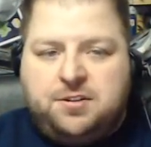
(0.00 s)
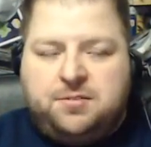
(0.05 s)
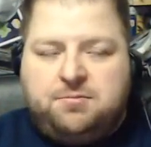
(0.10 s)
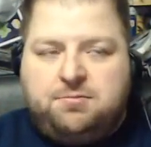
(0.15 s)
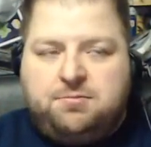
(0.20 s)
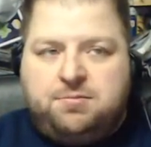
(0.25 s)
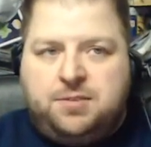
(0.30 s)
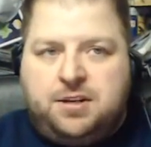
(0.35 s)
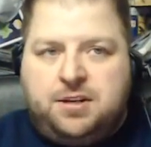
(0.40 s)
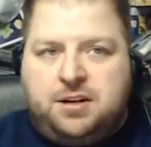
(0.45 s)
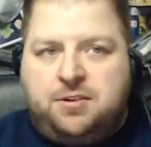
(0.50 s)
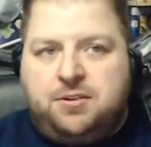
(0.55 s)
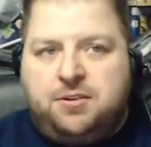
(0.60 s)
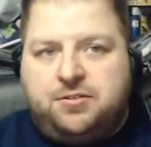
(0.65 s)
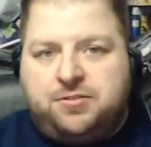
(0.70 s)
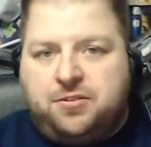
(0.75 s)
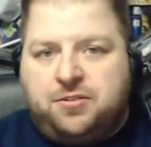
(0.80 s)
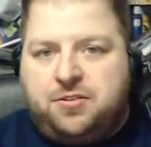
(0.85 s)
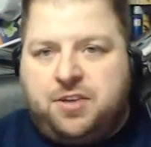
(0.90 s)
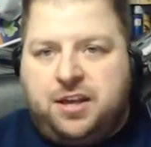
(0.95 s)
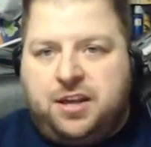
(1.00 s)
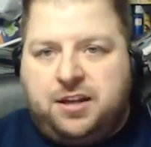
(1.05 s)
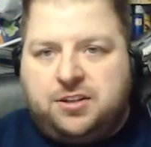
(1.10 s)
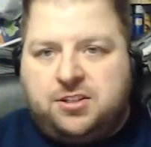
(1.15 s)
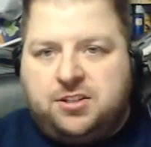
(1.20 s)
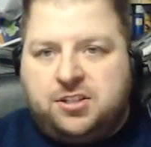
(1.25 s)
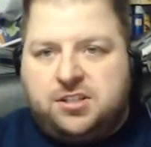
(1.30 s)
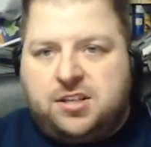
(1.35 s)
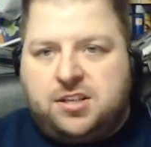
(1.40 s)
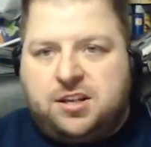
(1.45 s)
But I also think
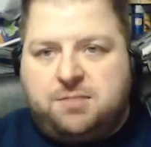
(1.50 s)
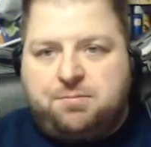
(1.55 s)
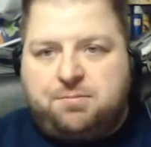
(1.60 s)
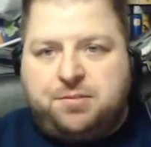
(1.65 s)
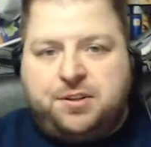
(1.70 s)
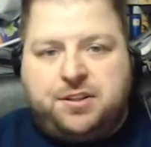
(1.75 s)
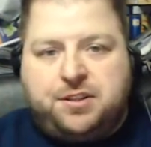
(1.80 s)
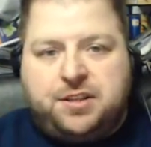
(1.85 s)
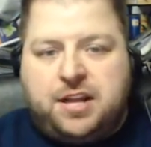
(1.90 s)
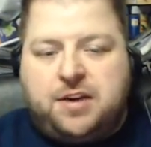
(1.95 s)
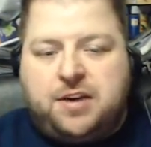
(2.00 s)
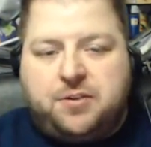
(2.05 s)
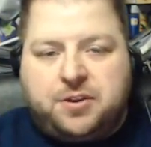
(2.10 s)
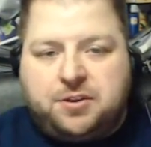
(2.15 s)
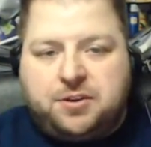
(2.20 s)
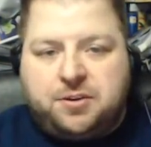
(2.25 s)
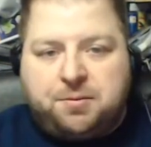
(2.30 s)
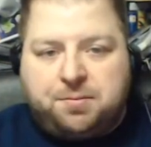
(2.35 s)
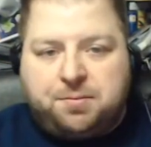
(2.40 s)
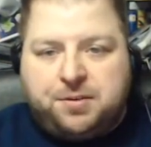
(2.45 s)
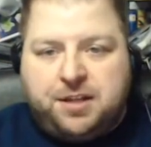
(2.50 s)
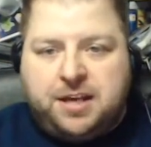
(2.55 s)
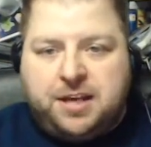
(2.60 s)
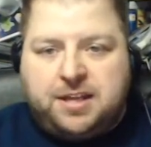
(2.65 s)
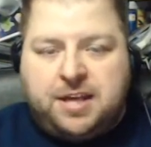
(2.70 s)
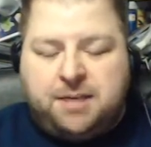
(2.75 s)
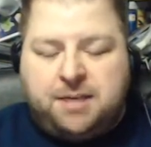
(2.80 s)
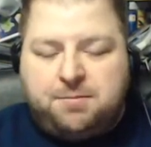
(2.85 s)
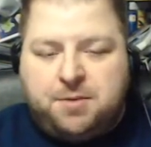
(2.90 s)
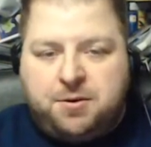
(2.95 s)
just allowing you to play
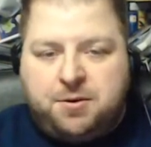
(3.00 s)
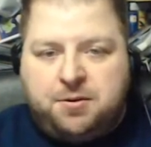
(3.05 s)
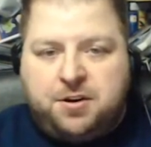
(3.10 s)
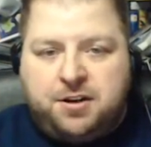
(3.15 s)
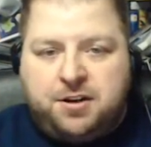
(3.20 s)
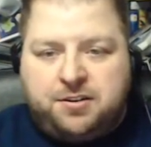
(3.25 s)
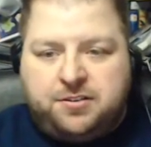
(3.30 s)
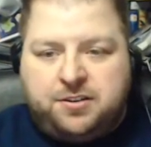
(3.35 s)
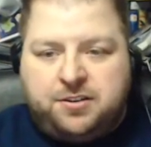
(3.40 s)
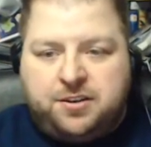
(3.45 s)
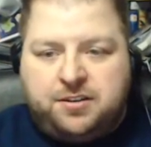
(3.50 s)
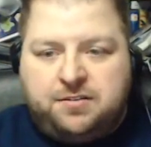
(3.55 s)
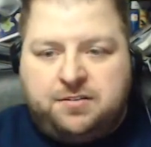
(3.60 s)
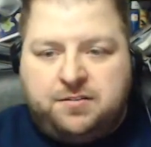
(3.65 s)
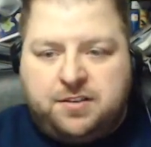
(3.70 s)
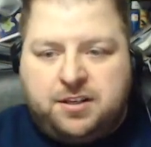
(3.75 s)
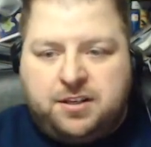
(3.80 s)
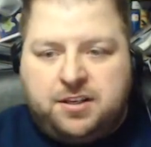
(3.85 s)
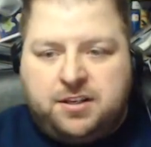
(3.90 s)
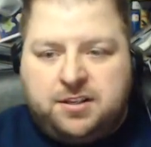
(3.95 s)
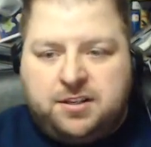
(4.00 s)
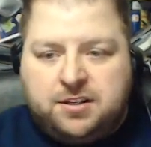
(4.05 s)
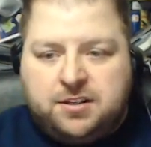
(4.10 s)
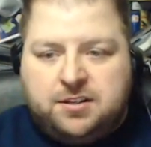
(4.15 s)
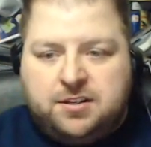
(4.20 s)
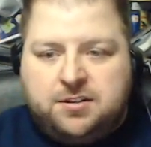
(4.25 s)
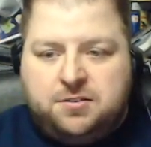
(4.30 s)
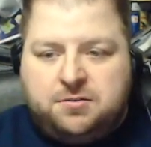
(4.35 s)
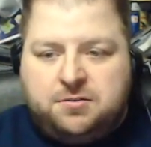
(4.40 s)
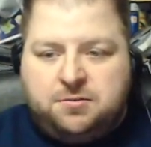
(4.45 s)
that mode on TV
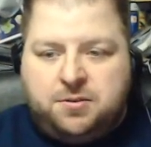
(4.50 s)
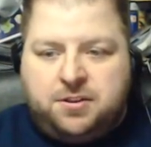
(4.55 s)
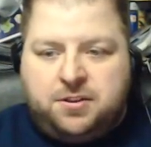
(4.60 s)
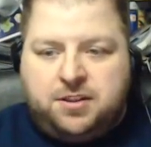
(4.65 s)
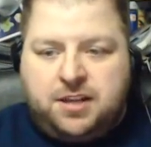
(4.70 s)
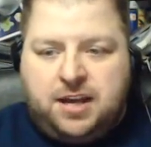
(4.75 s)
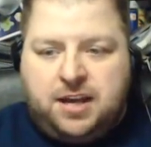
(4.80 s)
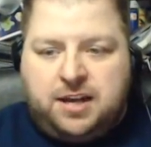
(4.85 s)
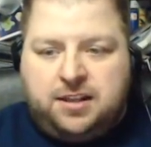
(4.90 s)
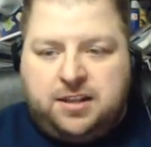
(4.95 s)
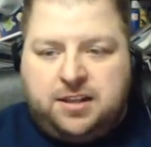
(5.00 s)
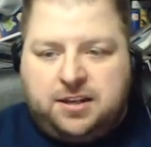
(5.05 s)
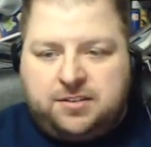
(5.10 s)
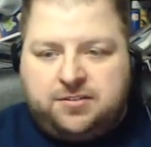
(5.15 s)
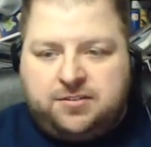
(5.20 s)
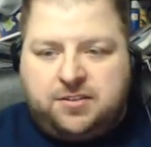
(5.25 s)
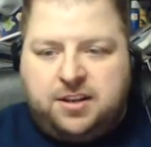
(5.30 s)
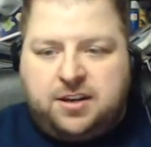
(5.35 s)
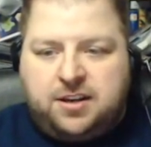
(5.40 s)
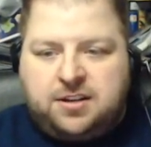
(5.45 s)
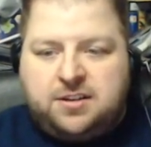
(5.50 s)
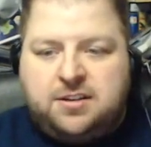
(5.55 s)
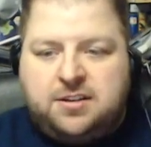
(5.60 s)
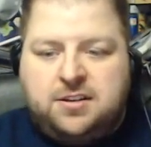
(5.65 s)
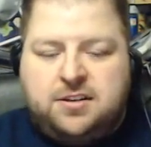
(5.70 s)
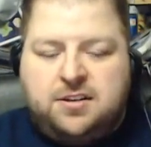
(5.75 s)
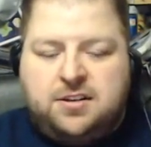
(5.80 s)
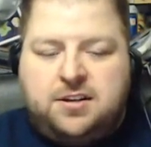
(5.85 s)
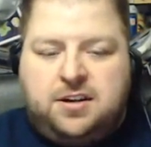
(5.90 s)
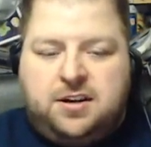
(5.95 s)
with the analog stick,
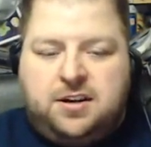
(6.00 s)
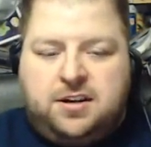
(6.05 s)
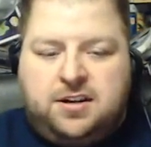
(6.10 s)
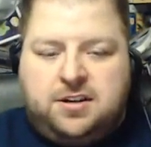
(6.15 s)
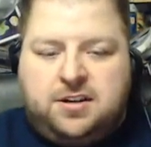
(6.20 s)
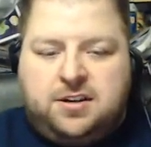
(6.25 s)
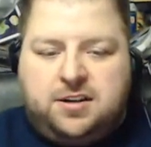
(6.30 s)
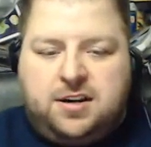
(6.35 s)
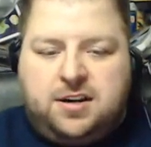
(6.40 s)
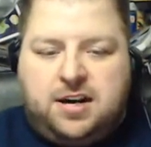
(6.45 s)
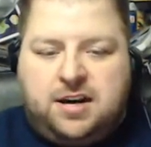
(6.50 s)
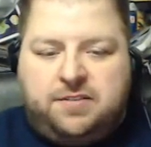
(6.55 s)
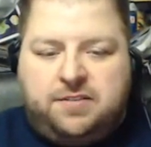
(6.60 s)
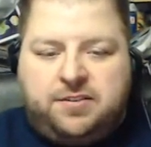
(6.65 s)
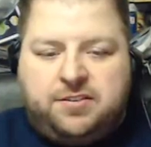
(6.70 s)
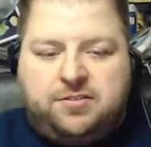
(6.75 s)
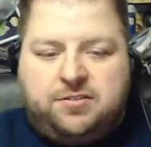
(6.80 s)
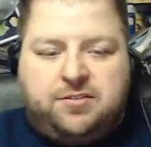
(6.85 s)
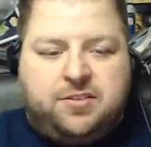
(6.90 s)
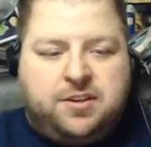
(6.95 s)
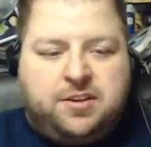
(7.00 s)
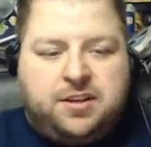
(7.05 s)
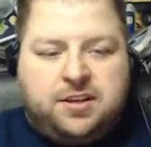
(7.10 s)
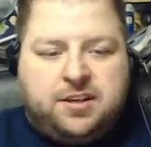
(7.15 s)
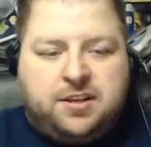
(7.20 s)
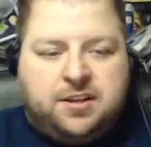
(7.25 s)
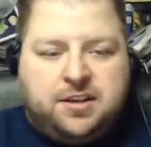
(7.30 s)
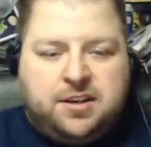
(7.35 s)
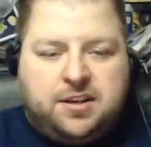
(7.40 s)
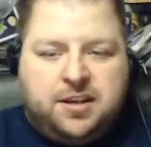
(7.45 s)

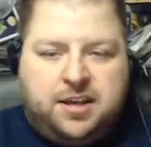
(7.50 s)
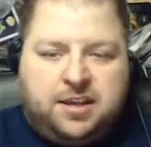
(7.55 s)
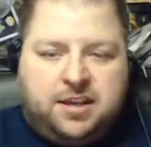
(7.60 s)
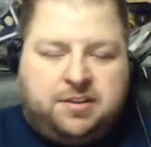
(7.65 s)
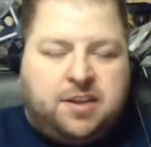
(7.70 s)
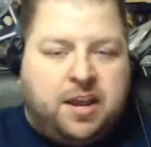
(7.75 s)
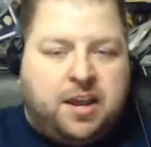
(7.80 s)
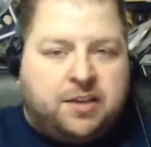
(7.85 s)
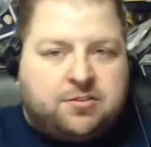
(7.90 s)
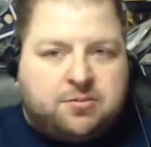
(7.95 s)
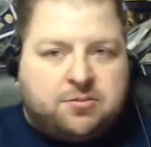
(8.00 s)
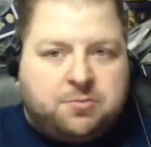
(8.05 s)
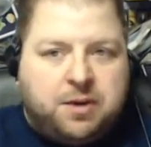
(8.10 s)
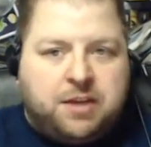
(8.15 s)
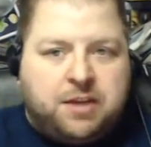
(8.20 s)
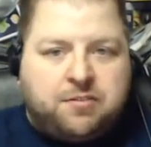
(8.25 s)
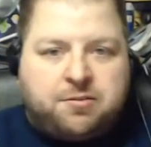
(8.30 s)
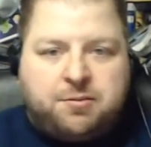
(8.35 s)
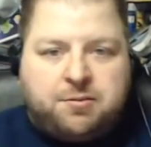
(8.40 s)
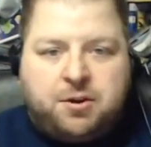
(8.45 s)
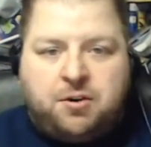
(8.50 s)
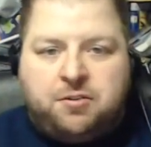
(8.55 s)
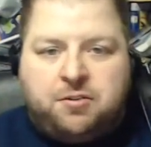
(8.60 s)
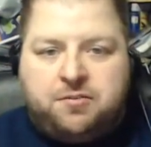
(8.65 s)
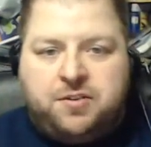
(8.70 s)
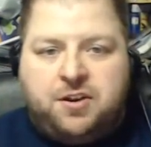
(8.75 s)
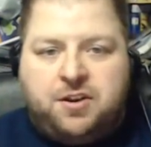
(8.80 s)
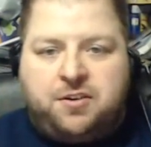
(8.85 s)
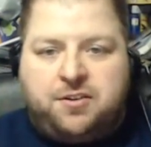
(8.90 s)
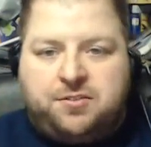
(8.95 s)
obviously it takes away from the whole
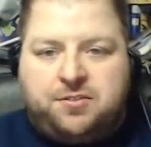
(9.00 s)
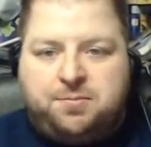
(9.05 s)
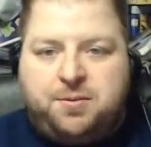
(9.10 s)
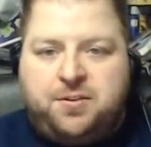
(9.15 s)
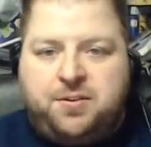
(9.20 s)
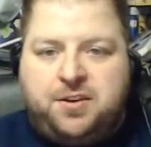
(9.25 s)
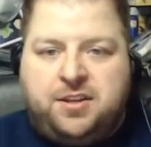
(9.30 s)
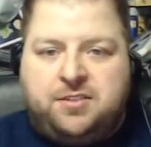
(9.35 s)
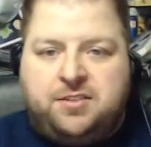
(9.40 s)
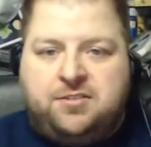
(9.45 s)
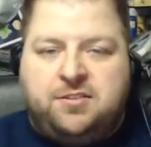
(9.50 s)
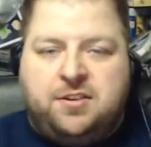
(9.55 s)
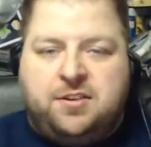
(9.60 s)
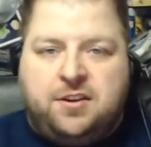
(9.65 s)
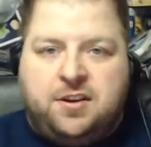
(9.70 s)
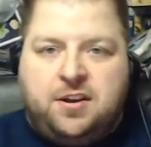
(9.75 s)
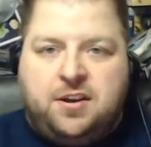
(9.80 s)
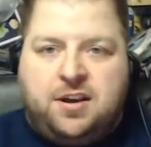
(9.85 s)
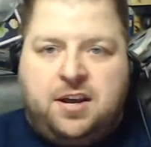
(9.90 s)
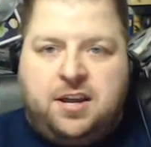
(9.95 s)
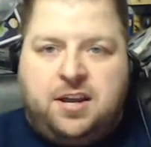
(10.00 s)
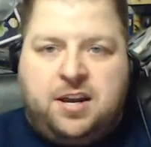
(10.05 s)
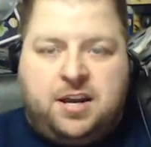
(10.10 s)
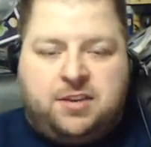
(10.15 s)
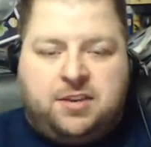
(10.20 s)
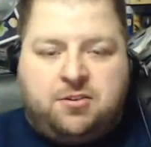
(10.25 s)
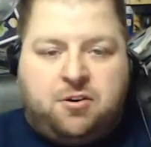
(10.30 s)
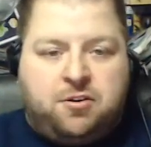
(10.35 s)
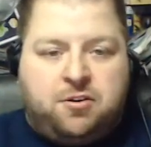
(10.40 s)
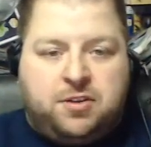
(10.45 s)
VR experience, and I
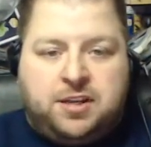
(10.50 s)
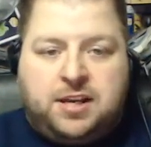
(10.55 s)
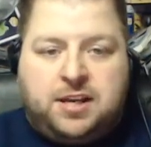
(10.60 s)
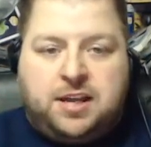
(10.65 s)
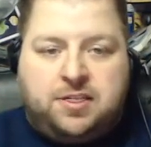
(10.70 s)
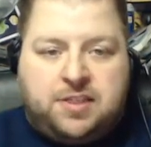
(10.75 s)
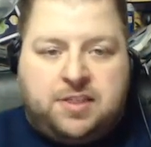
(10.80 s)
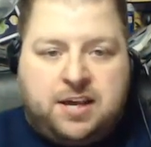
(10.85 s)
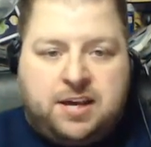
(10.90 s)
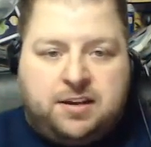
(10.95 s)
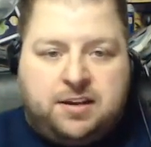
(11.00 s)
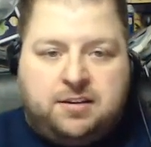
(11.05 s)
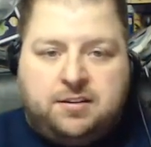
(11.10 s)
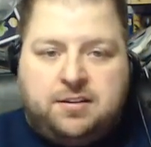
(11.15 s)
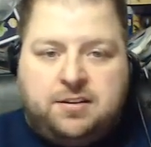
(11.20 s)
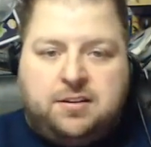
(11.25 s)
totally get that.